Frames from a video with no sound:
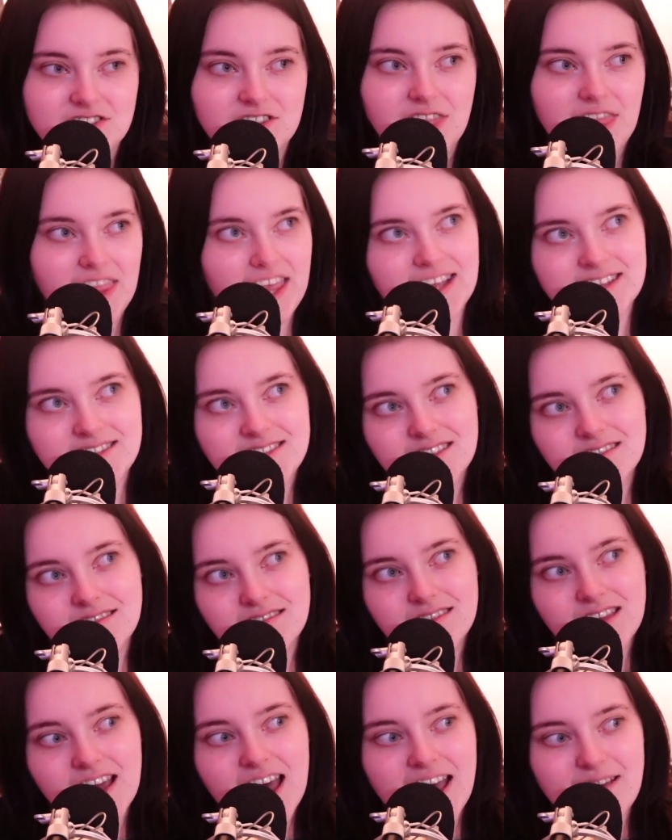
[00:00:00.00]

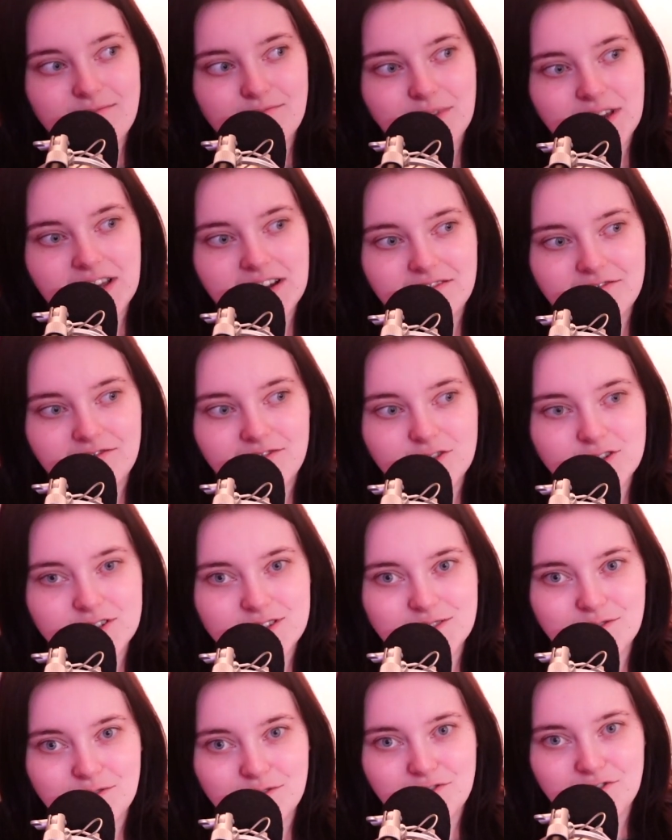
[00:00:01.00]
lesson that I'm being forced
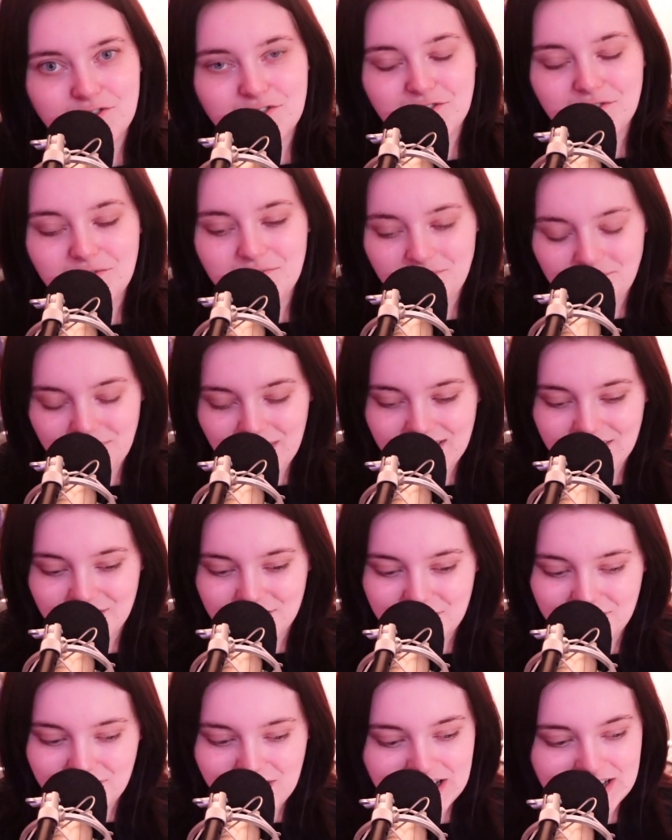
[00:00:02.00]
to go through by the
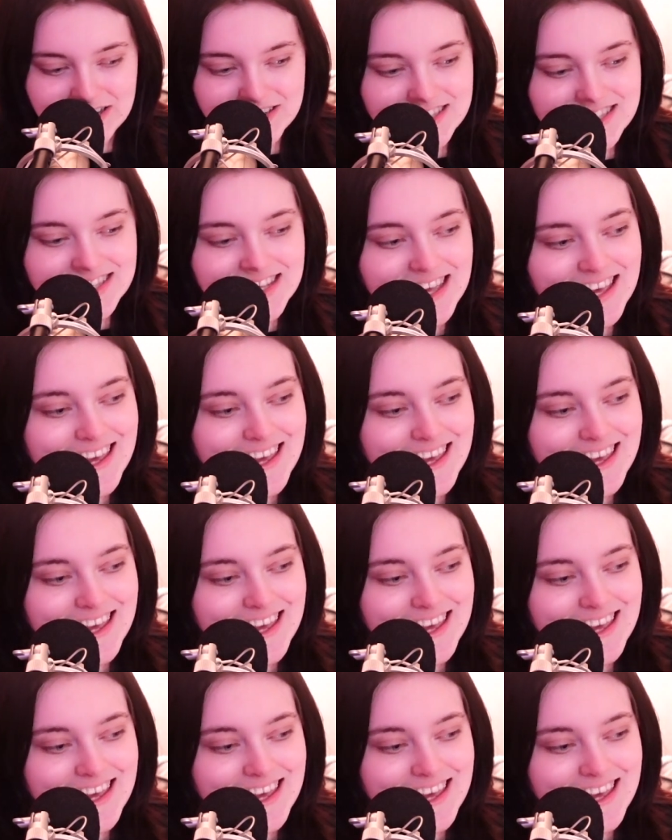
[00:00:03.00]
universe.